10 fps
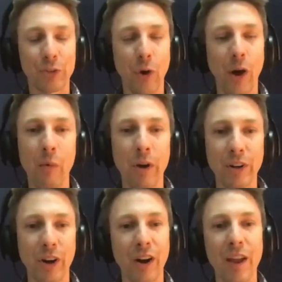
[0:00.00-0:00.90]
And so I
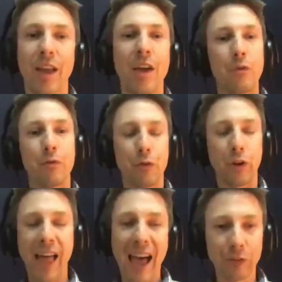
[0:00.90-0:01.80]
wonder, for
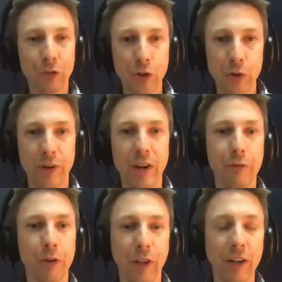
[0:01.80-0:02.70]
a last tune,
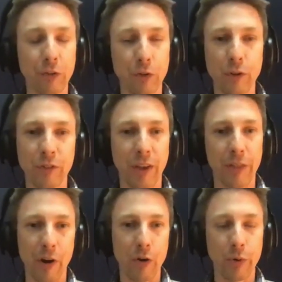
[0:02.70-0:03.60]
if there's any students out
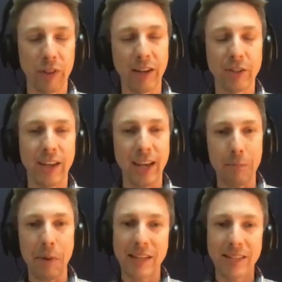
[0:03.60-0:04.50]
there who would like to get
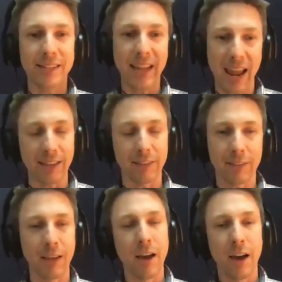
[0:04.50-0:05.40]
up and
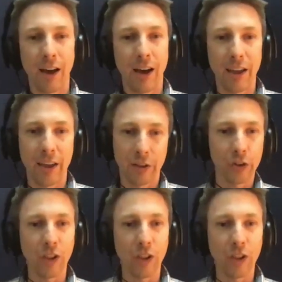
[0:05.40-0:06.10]
dance a